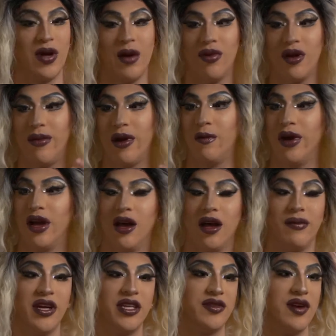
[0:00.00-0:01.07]
when I put on my wig
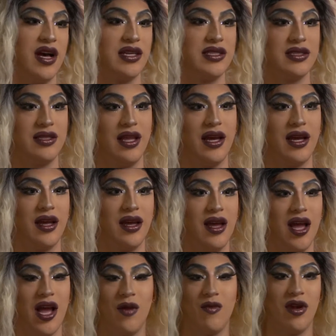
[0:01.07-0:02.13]
on my dress, like,
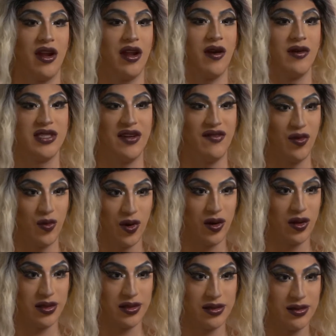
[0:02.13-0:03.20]
I'm ready to go save the
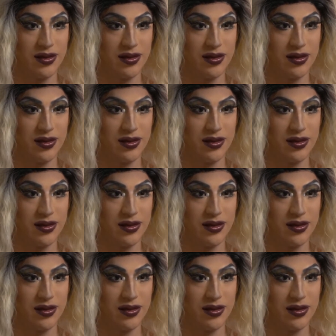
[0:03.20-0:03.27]
world.